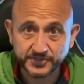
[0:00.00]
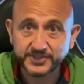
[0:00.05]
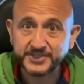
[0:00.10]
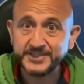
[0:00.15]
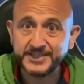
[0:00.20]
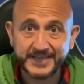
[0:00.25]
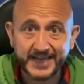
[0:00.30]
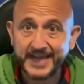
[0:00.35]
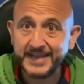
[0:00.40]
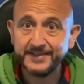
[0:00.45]

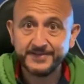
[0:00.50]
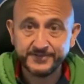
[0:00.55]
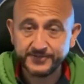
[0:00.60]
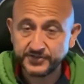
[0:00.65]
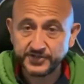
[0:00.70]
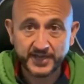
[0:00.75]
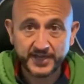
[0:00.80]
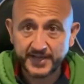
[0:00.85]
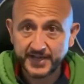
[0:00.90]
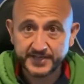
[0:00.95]
get
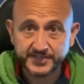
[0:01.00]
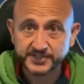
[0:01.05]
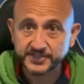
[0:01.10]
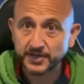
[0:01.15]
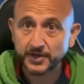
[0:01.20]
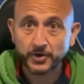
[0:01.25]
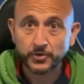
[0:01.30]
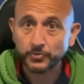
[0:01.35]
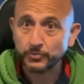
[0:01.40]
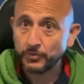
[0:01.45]
JA
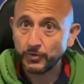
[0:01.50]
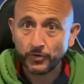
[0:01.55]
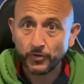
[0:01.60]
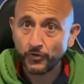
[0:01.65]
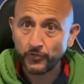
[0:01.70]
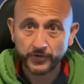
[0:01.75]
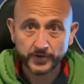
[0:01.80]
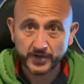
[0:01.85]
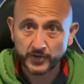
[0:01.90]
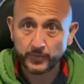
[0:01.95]
Solar or
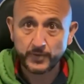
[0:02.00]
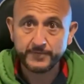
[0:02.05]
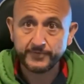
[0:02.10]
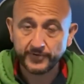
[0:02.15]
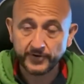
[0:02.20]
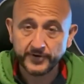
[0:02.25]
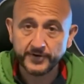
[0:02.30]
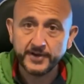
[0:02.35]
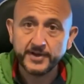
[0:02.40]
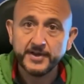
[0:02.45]
an
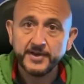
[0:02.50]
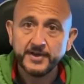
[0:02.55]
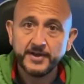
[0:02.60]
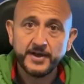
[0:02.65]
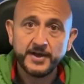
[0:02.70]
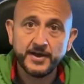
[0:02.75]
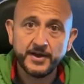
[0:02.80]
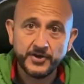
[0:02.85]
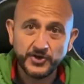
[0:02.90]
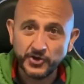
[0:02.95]
equivalent
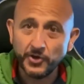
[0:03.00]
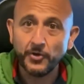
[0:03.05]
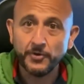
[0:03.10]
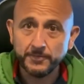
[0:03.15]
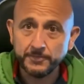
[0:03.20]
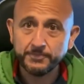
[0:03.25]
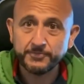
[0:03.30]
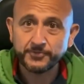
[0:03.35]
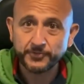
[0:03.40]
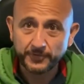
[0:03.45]

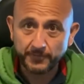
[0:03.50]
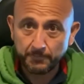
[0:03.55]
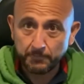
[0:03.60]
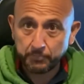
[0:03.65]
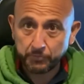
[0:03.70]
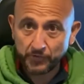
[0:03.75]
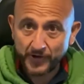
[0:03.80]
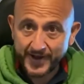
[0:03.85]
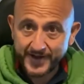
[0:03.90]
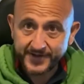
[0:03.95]
non sort of
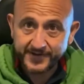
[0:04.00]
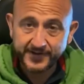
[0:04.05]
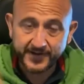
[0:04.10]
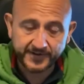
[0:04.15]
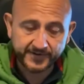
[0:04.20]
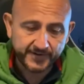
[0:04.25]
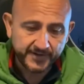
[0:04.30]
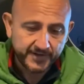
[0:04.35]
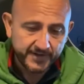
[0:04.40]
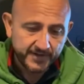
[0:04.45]
branded
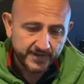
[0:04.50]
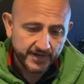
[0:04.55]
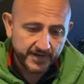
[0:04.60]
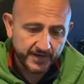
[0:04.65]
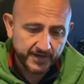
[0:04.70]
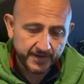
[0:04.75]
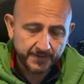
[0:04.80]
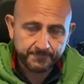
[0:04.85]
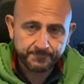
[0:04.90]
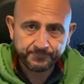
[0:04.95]

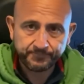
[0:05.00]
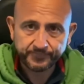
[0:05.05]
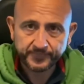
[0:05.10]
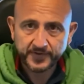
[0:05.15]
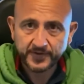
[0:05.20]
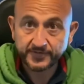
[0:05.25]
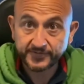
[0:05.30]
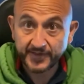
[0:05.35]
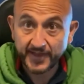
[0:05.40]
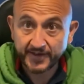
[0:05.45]

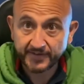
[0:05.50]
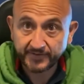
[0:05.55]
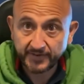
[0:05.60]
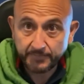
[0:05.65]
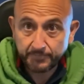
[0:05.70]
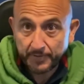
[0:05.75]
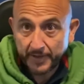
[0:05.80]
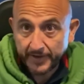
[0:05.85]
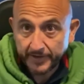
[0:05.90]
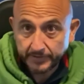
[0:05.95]
sexy
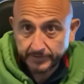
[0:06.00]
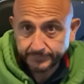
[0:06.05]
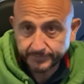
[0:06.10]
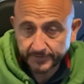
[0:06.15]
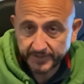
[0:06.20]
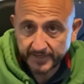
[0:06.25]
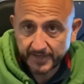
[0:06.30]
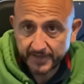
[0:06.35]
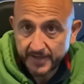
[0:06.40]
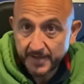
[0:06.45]
panel,
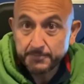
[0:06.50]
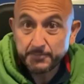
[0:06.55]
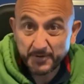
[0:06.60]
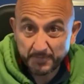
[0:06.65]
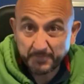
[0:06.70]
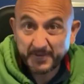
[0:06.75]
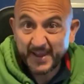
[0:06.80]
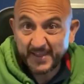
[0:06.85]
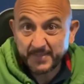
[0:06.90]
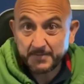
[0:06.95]
okay? But
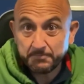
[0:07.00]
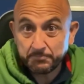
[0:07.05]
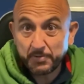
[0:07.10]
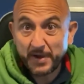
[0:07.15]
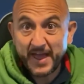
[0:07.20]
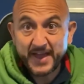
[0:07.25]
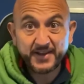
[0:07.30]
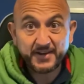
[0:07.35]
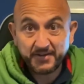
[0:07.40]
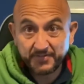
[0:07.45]
get them
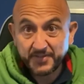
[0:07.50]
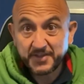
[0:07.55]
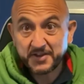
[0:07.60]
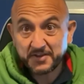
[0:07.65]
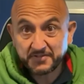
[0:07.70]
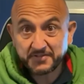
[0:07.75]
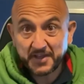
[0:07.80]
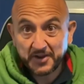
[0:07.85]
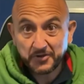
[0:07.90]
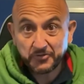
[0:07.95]
black, I think, because
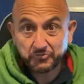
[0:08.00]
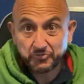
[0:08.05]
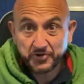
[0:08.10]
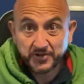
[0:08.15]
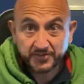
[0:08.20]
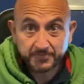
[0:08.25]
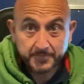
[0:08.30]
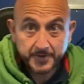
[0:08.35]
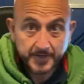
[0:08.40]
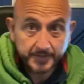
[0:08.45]
that looks really
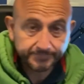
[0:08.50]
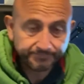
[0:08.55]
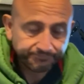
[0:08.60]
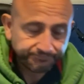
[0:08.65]
smart.